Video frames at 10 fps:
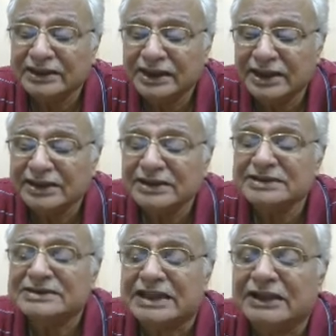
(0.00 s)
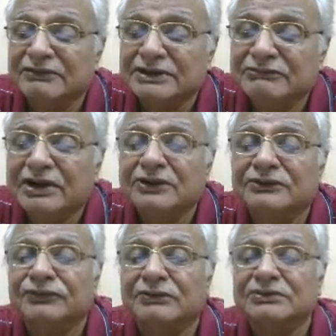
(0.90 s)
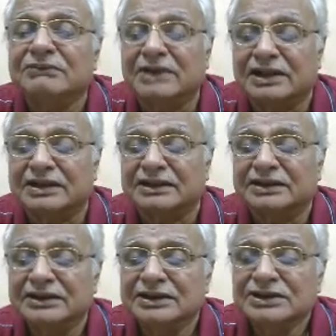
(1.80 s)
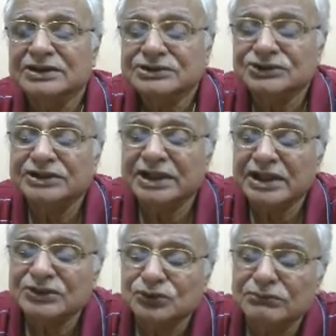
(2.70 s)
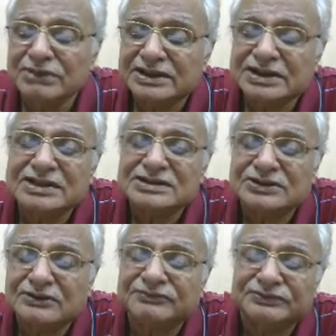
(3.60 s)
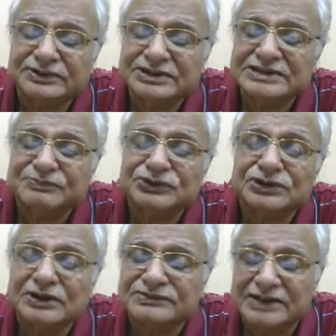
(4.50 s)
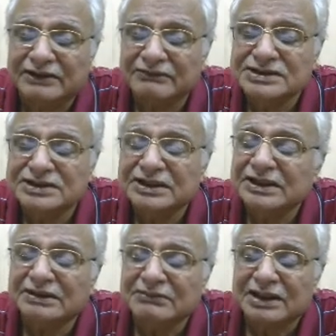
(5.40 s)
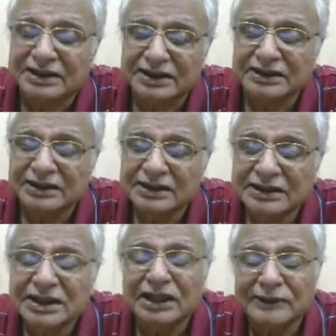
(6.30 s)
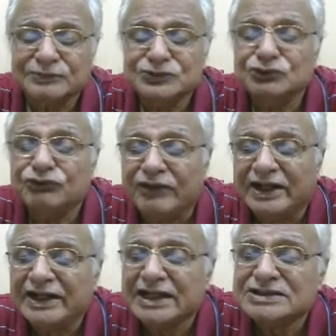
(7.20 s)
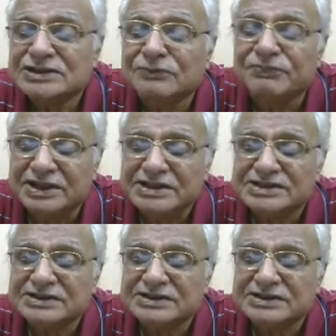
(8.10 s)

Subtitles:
get the salvage value from the market. So there are two methods of disposal of salvage in Indian market. Up to 5 lakhs rupees,